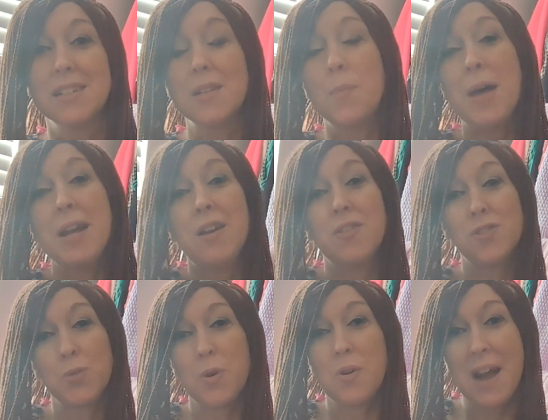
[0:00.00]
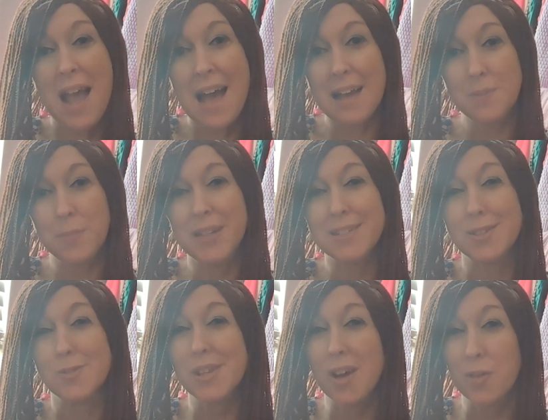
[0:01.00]
depending on the store you're at, because
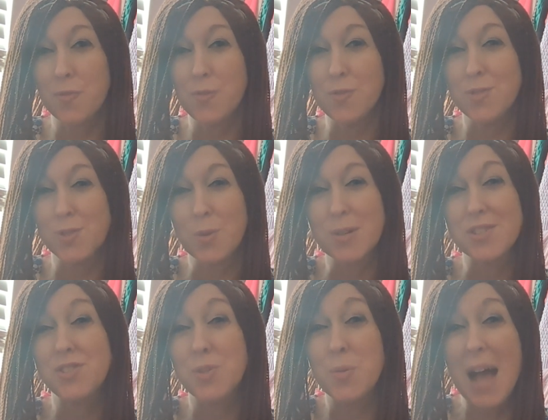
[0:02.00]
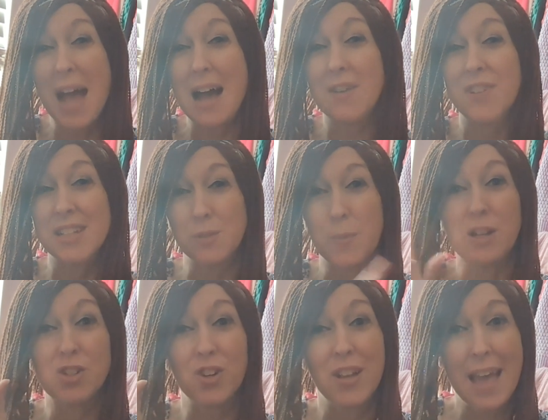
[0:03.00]
those health food stores do have a
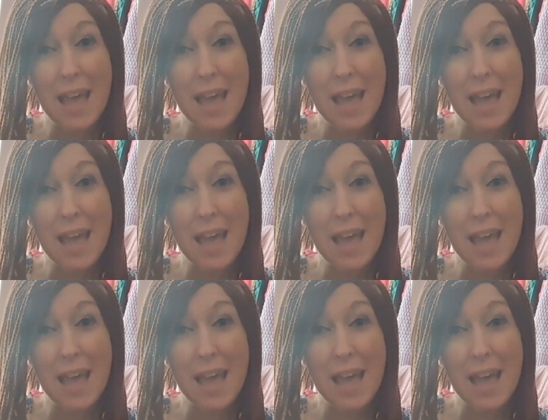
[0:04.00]
special